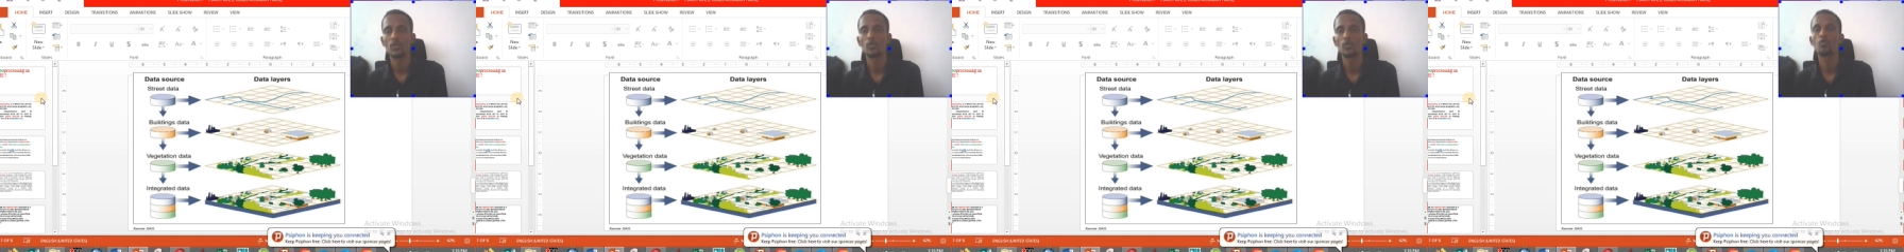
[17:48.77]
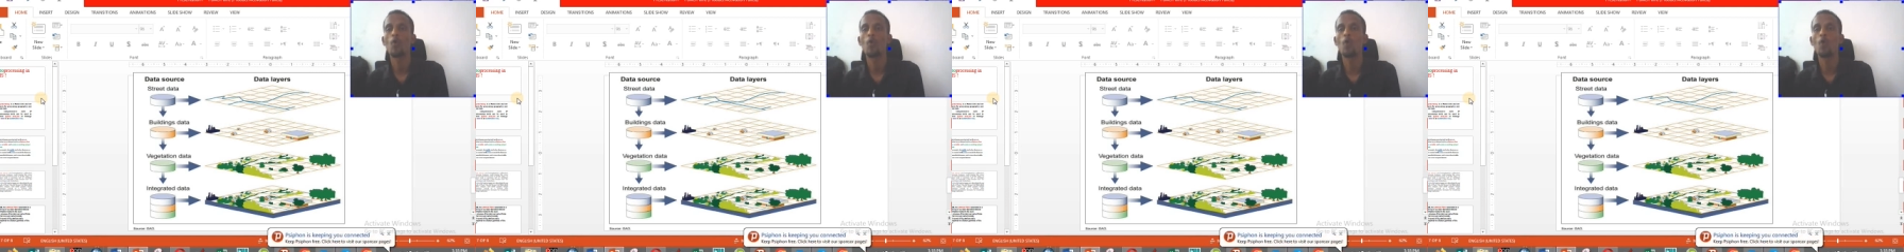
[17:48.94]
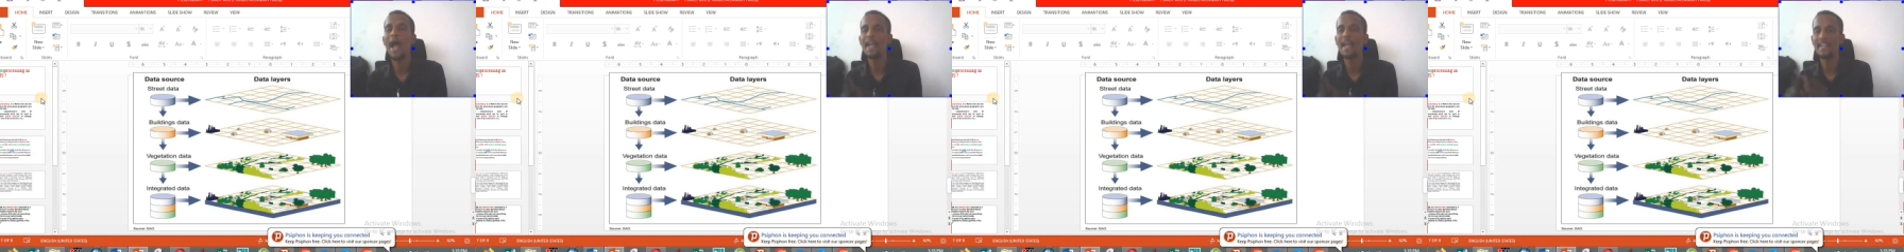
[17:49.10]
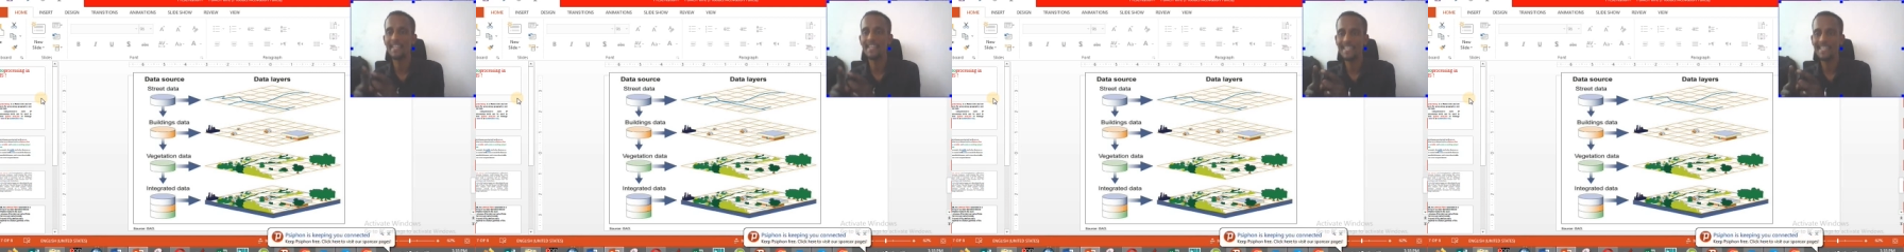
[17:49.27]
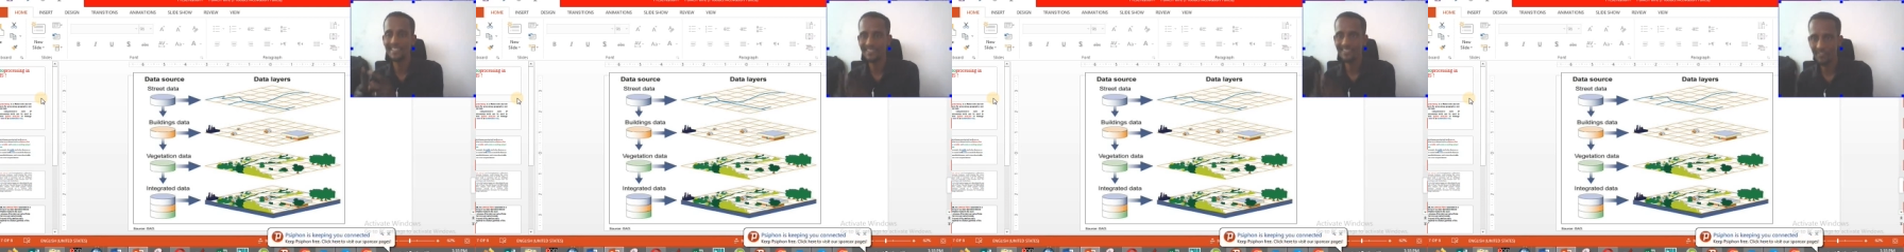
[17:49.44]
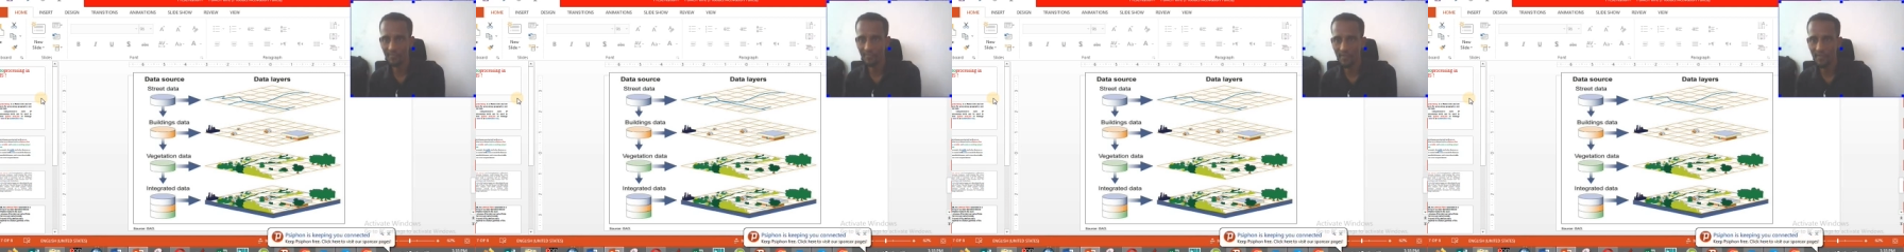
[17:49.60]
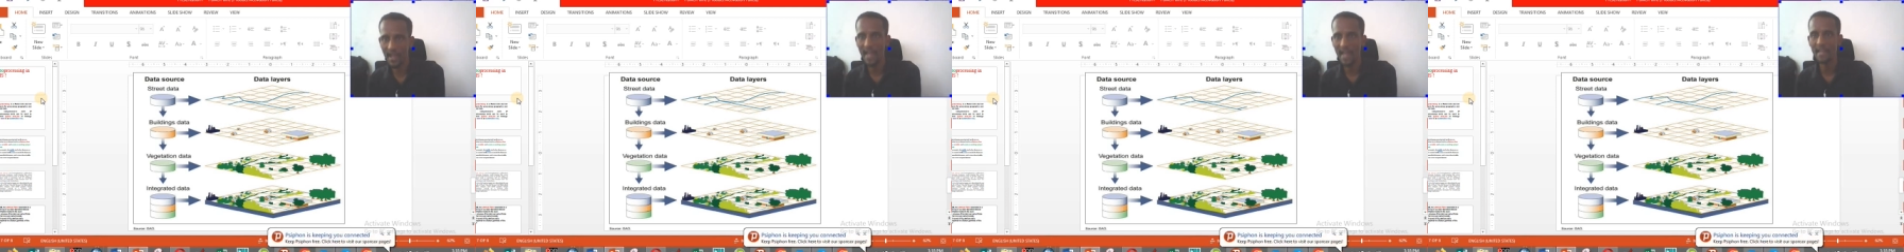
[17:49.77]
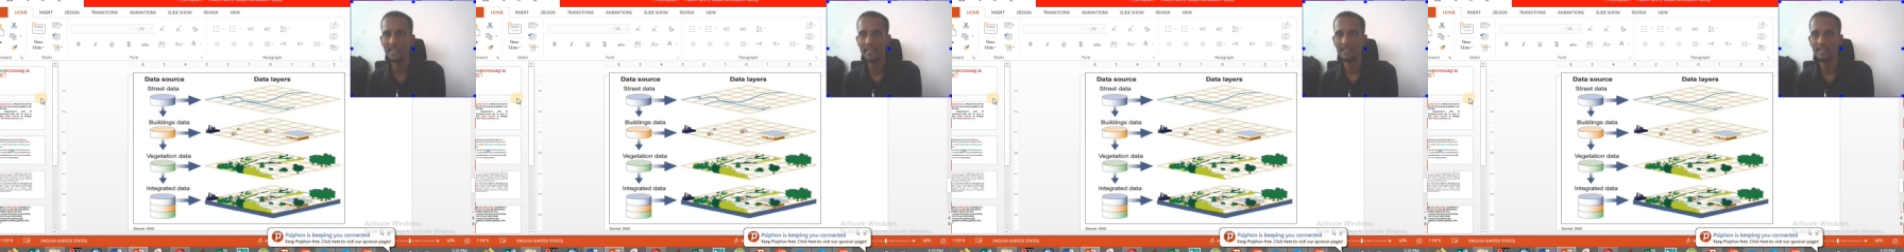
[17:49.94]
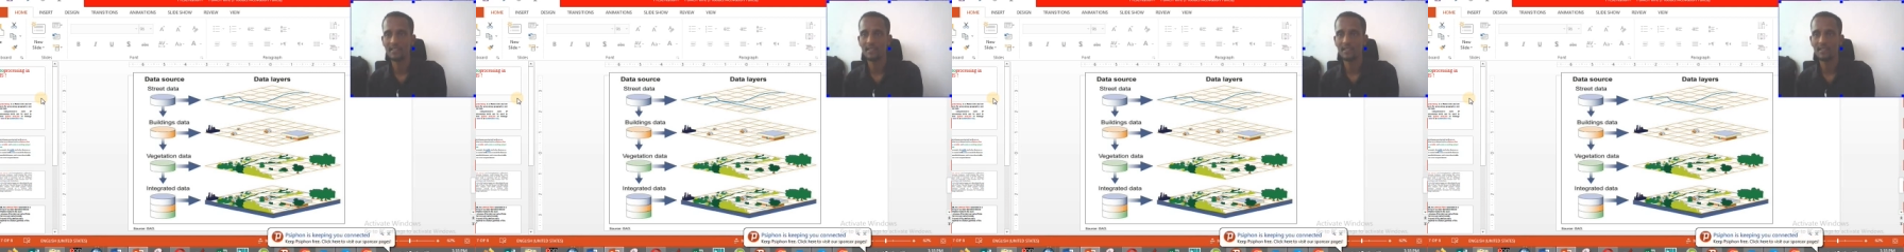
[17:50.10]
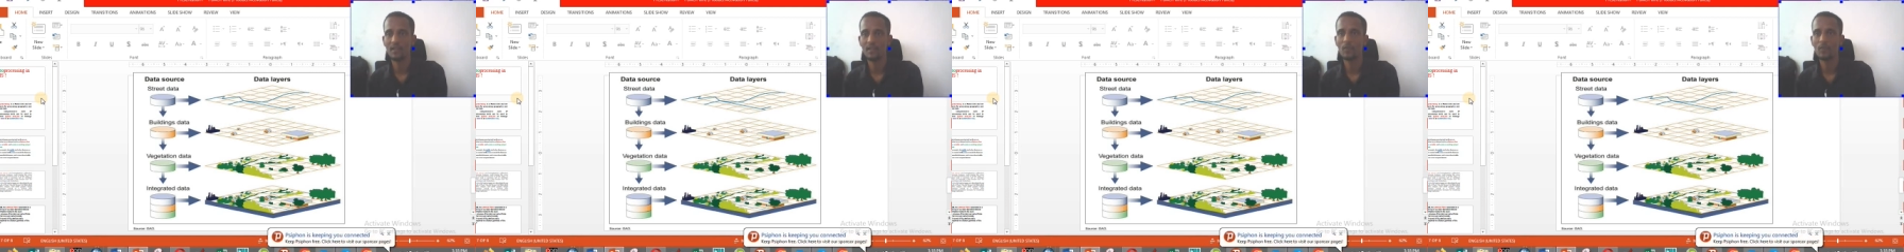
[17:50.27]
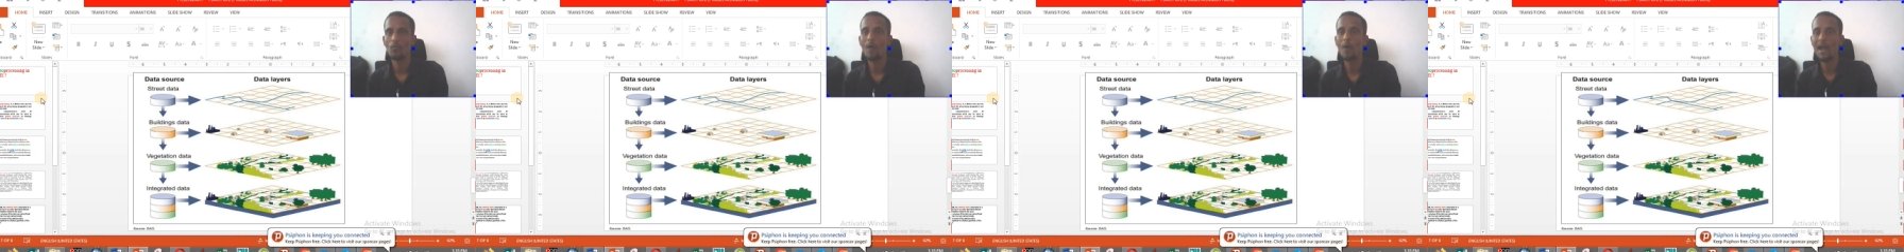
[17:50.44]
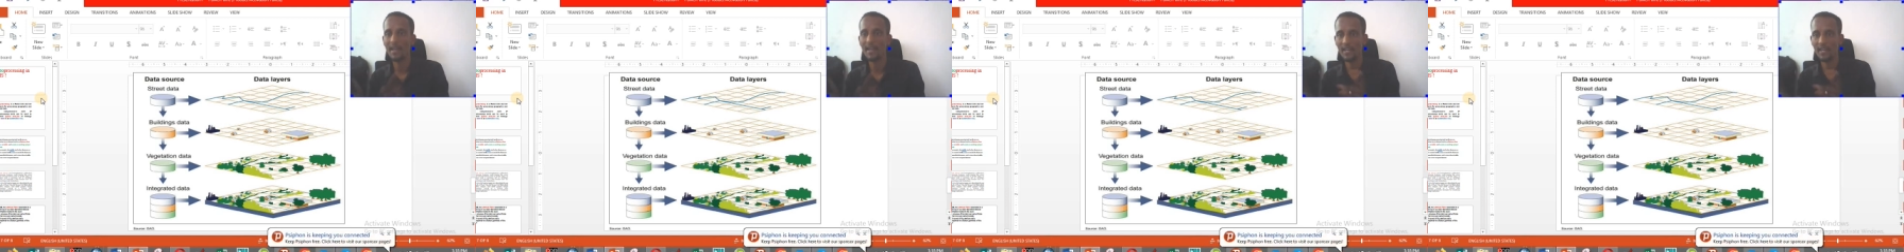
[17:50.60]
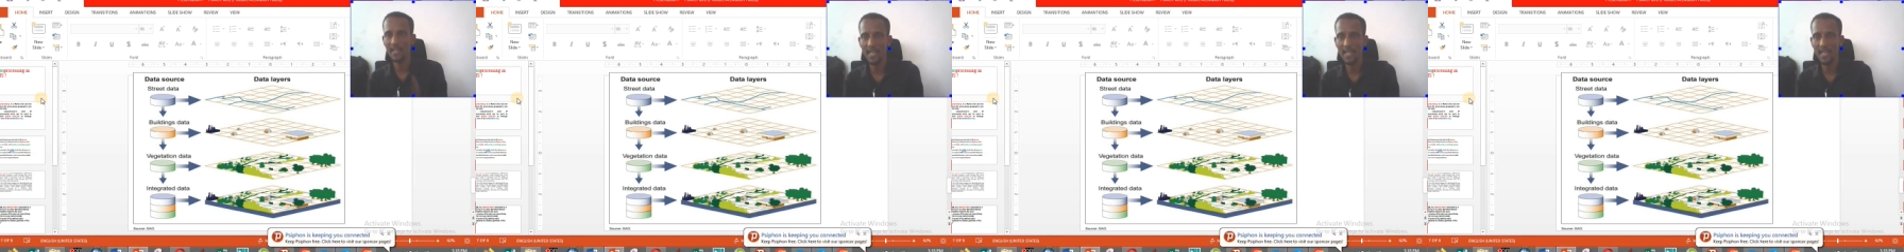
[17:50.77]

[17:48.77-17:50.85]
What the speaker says: to identify one